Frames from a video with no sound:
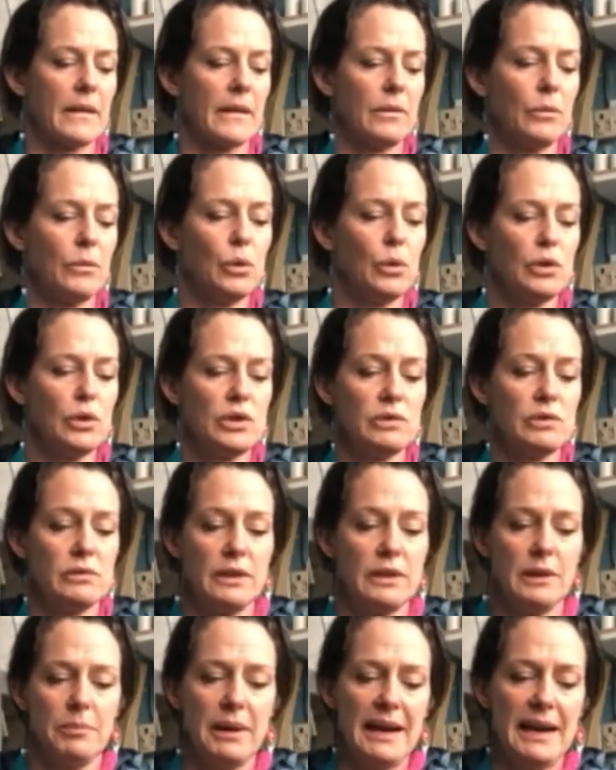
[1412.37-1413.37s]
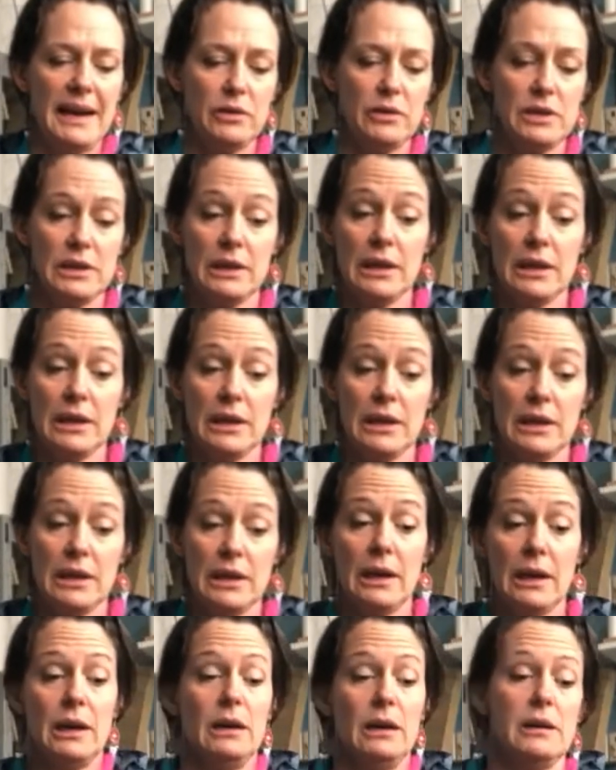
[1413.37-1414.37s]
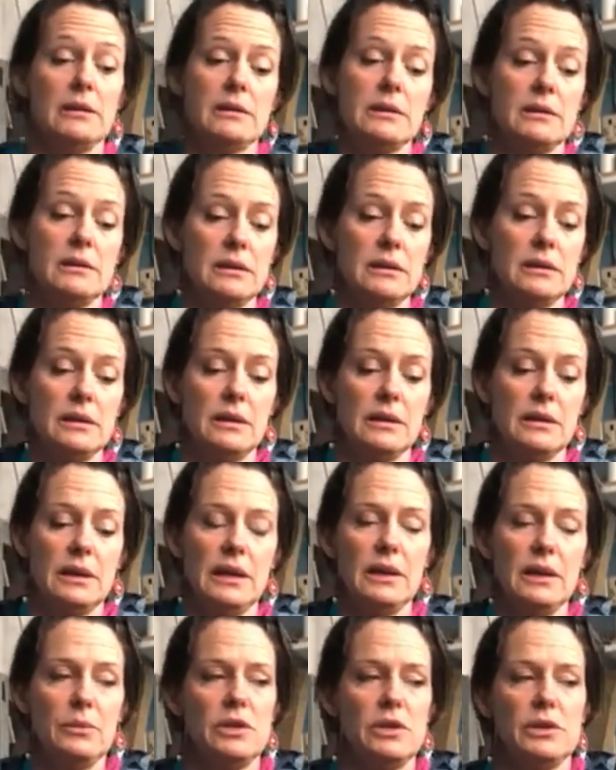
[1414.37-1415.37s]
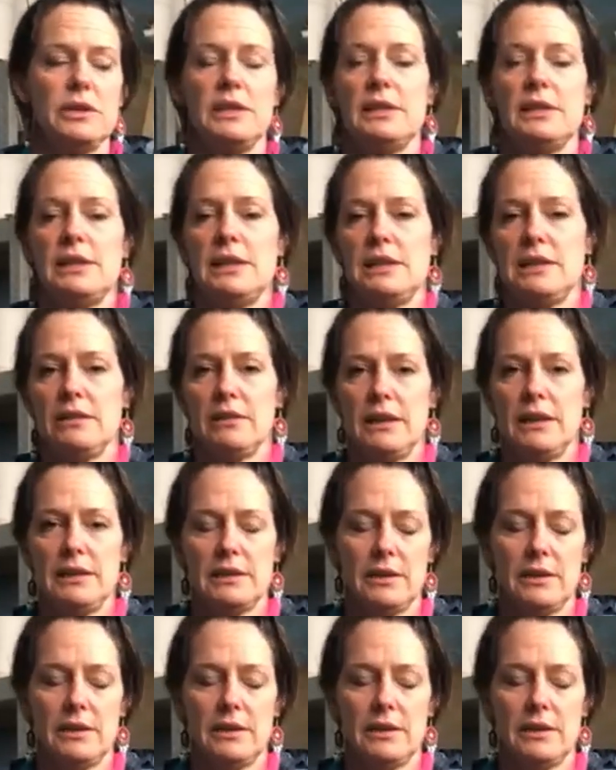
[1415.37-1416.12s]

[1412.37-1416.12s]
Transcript: the powdered glass, it would just disintegrate.